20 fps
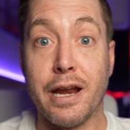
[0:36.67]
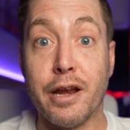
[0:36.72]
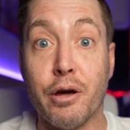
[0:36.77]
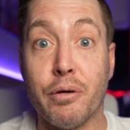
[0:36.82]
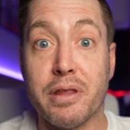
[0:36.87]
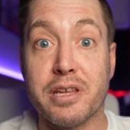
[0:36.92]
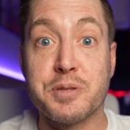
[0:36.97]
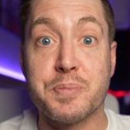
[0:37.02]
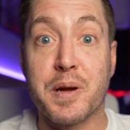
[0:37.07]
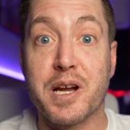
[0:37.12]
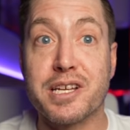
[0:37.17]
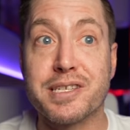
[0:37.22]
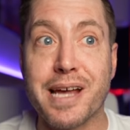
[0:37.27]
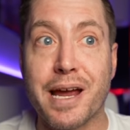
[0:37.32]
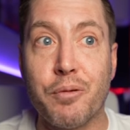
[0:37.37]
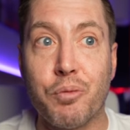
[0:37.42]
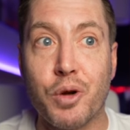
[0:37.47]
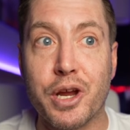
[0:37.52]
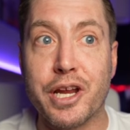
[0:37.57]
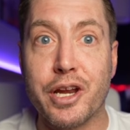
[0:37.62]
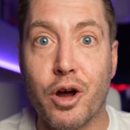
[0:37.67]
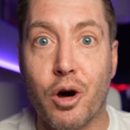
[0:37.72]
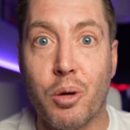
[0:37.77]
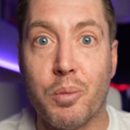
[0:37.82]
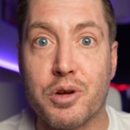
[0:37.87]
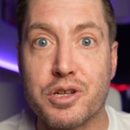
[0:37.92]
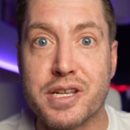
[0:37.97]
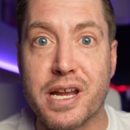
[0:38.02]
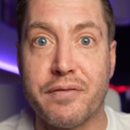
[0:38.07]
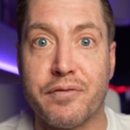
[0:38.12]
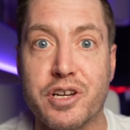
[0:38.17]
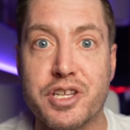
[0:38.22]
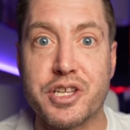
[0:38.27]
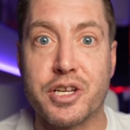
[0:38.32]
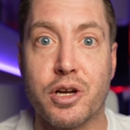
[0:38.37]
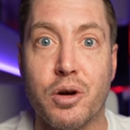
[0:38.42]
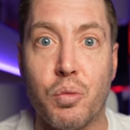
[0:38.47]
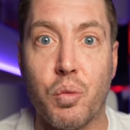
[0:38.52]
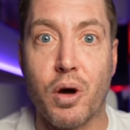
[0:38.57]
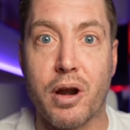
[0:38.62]
And I know this because I read almost every
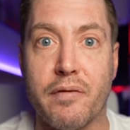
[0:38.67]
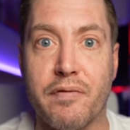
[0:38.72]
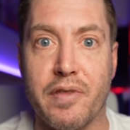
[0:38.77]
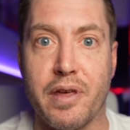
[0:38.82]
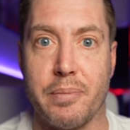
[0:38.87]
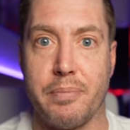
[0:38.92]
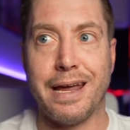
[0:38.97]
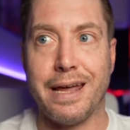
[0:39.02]
single one of them.